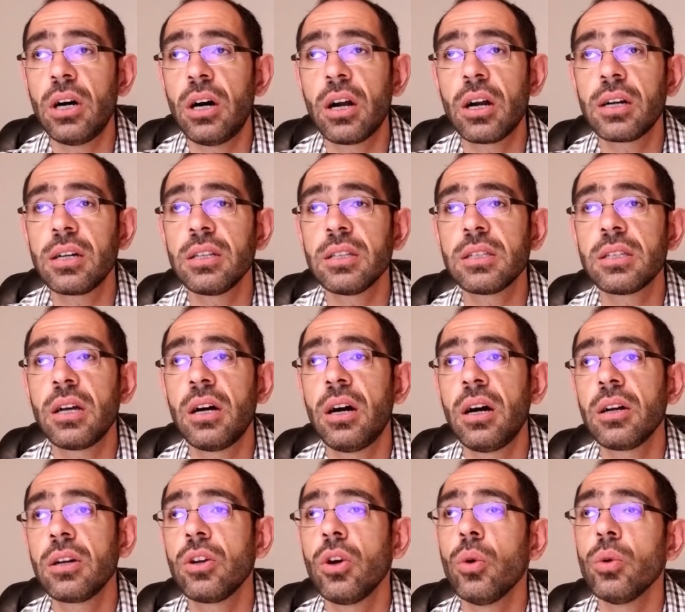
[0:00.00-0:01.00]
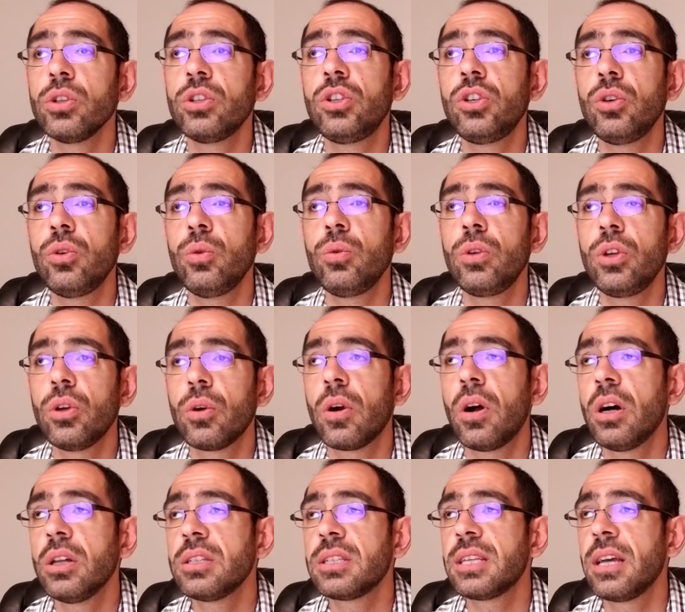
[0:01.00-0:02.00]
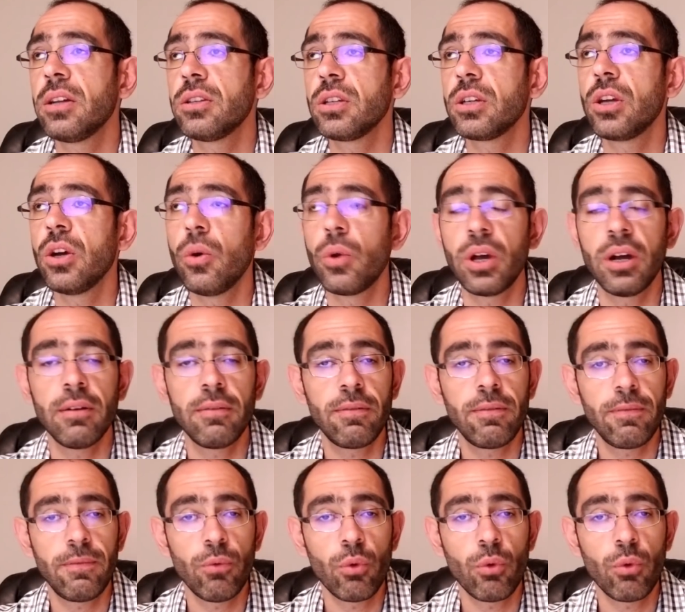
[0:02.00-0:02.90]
Arkansas, going to Huron, South Dakota.